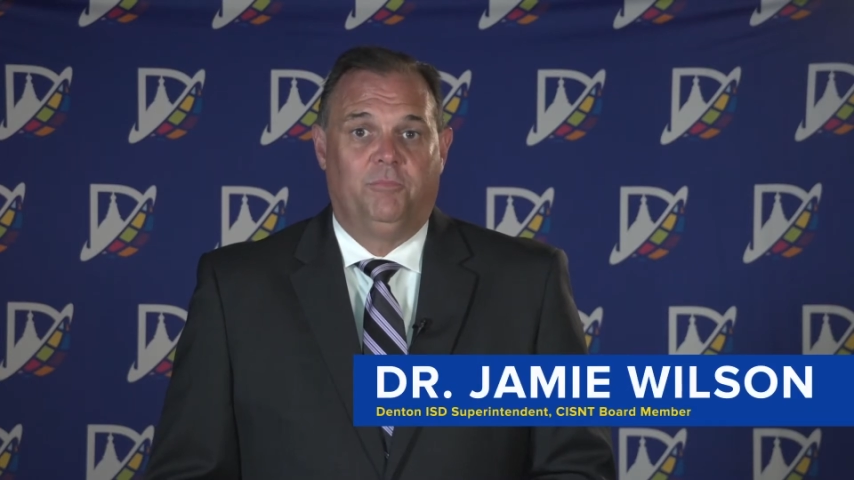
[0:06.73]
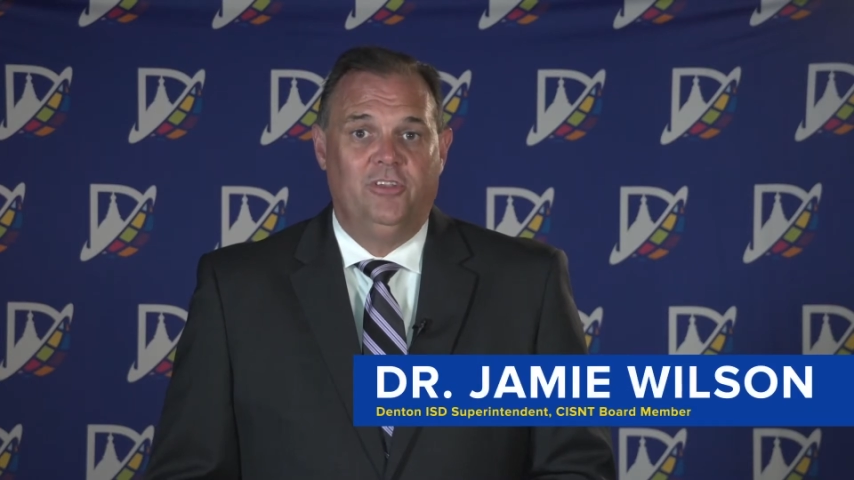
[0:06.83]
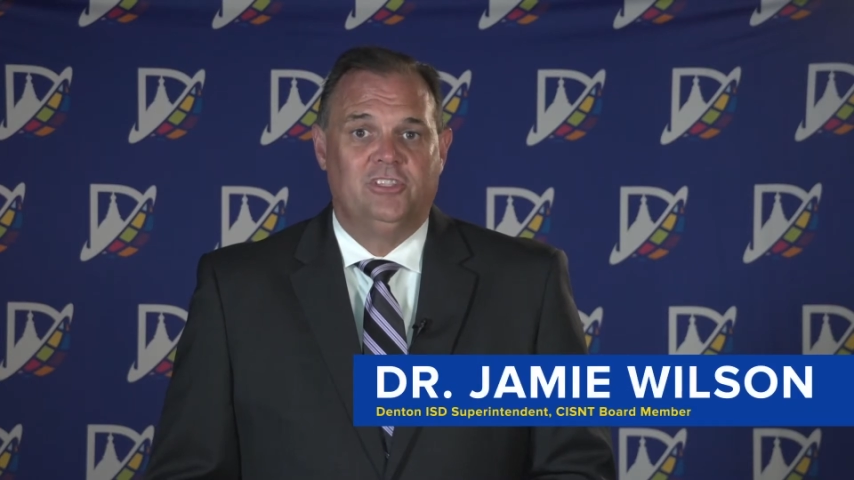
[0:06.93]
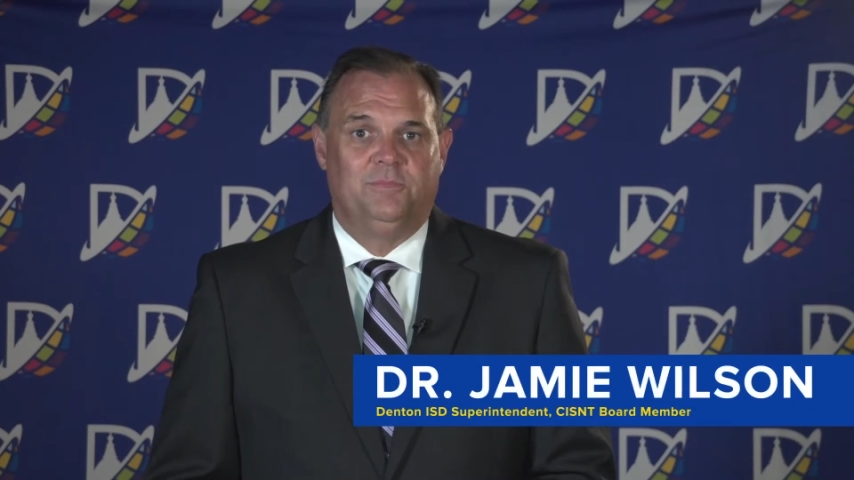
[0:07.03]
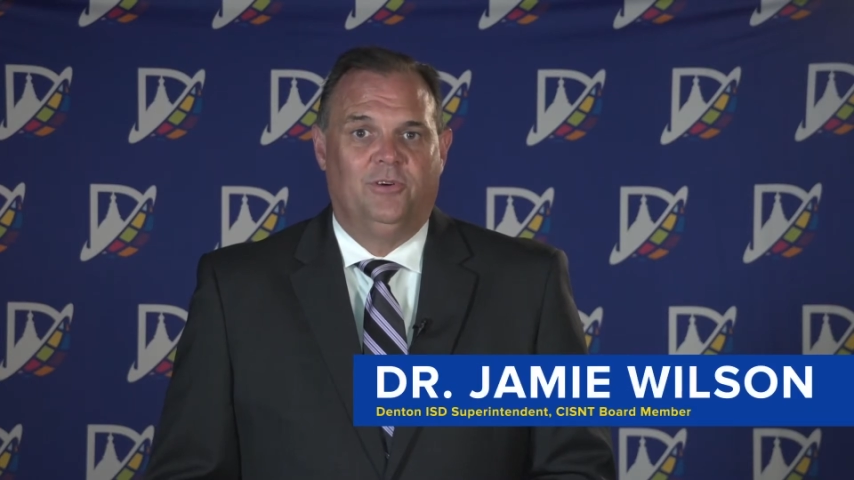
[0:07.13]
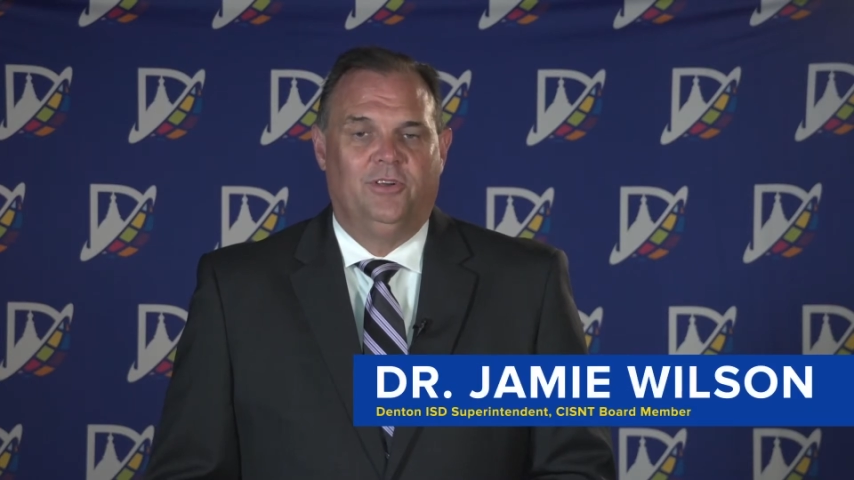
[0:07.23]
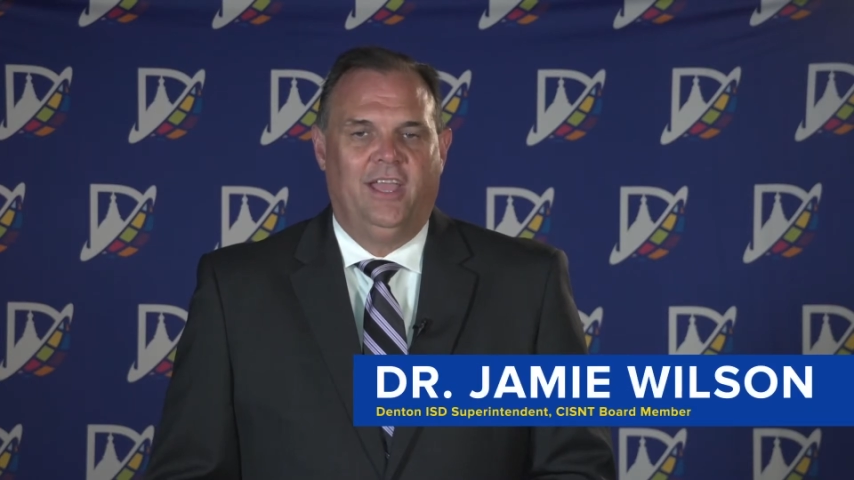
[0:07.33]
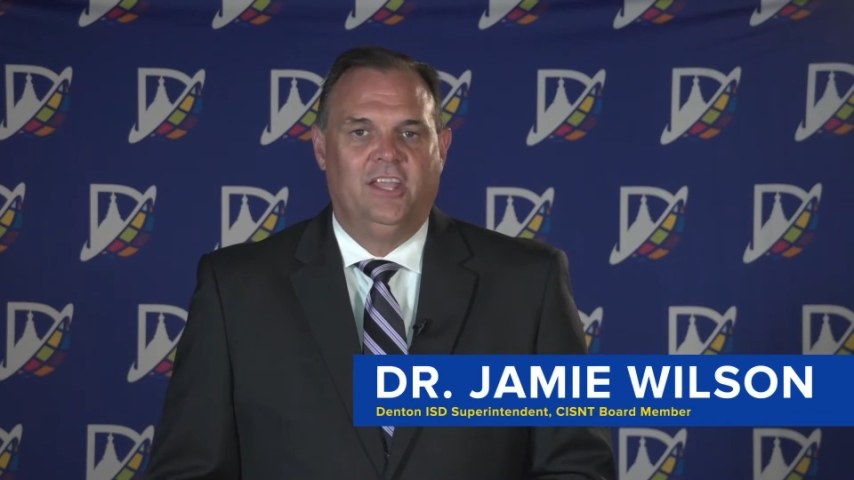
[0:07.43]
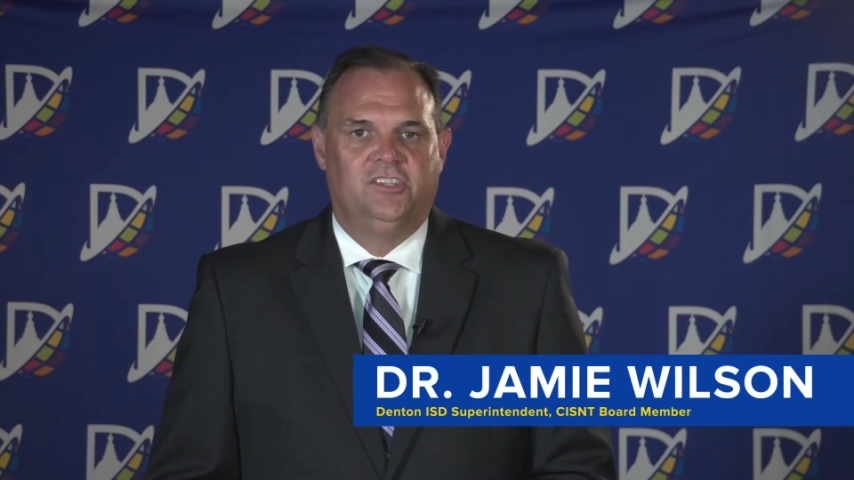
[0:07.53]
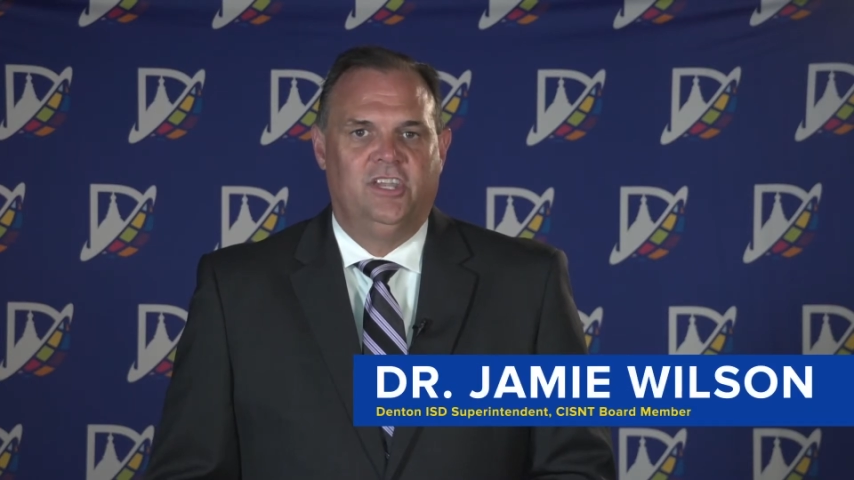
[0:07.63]
principal
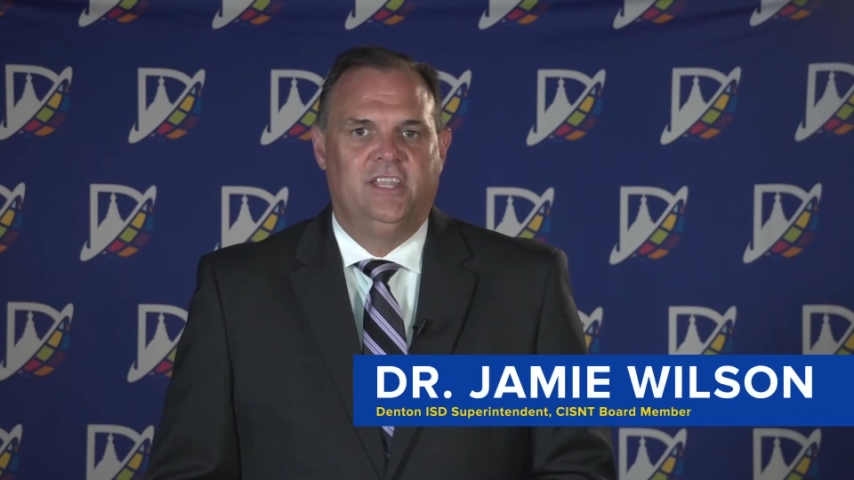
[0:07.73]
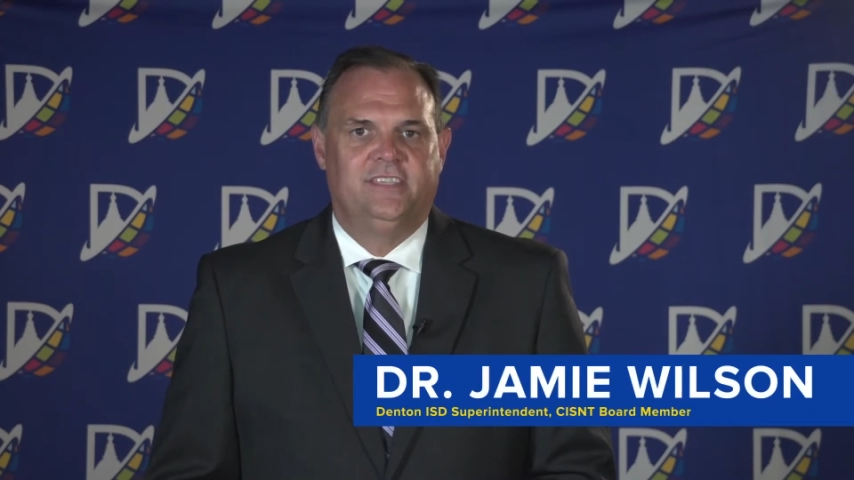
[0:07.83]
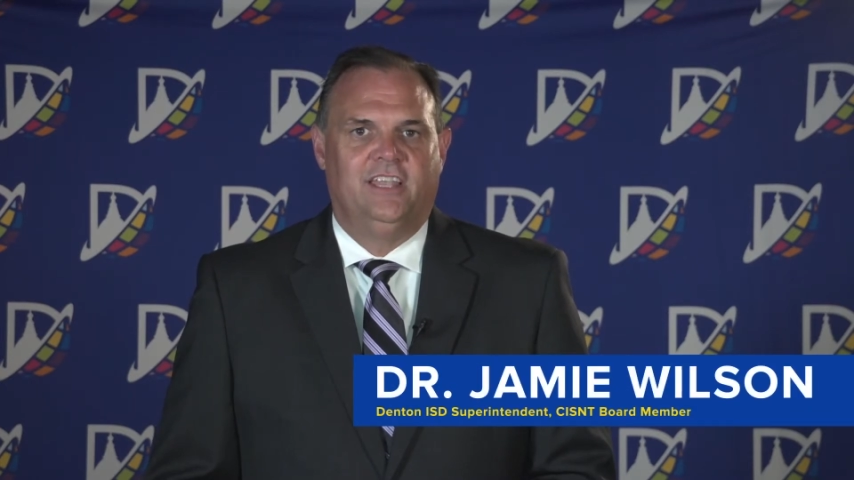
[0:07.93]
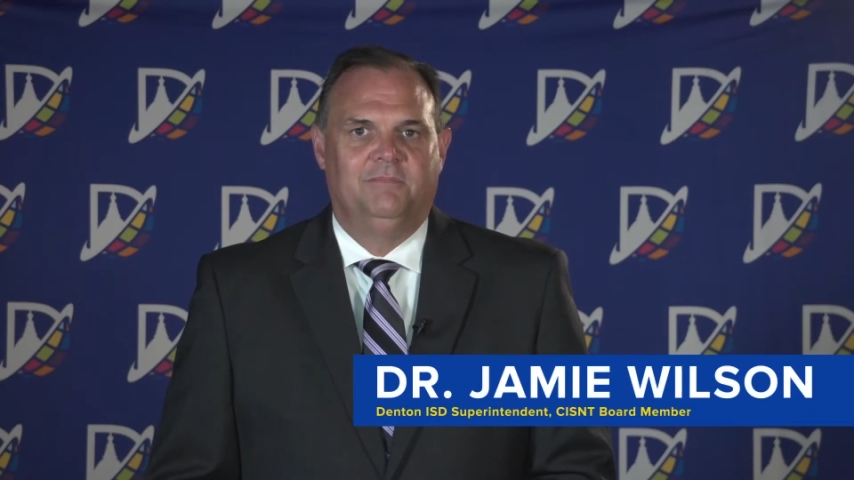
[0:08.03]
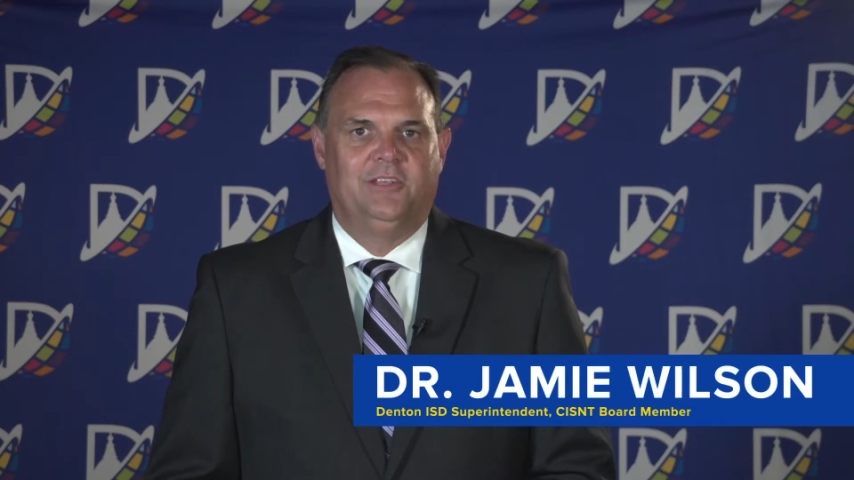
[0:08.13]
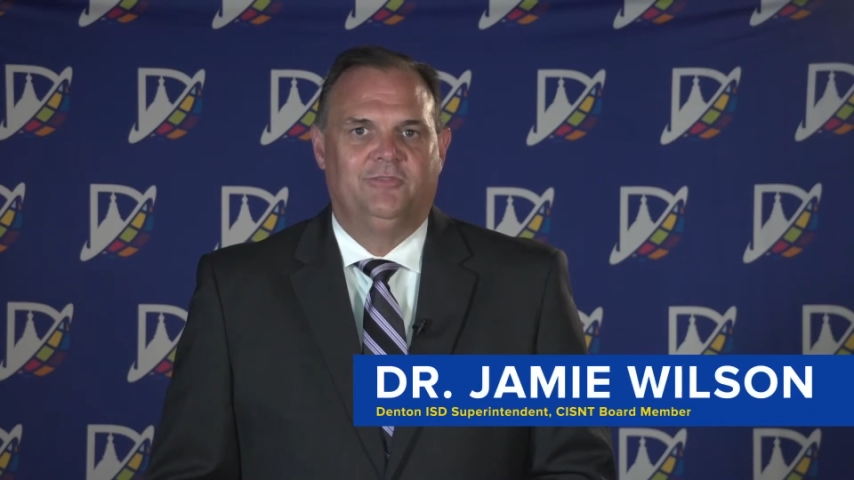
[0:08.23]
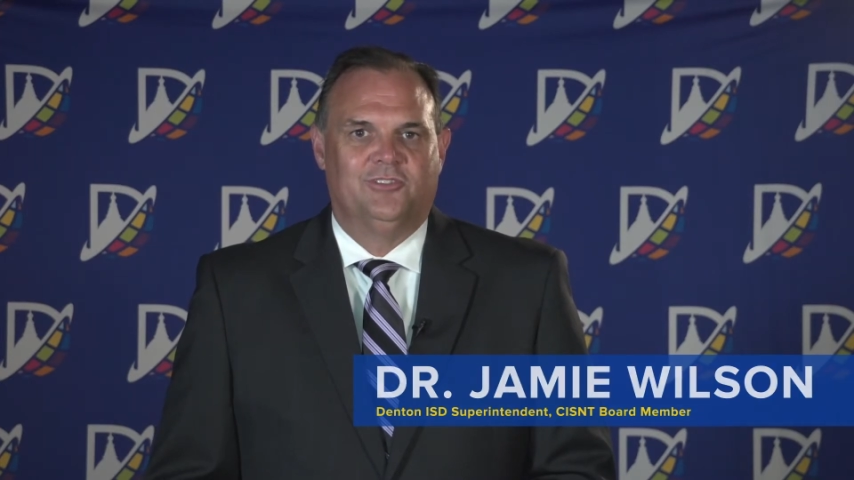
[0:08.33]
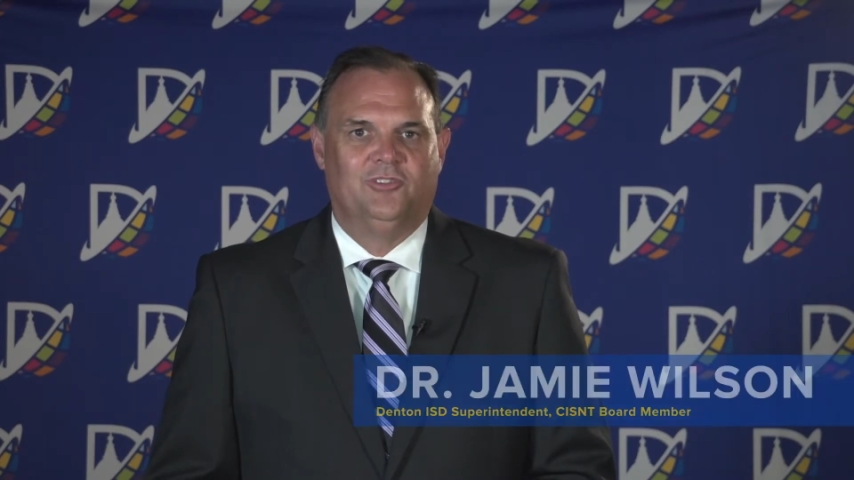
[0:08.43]
at Ginnings Elementary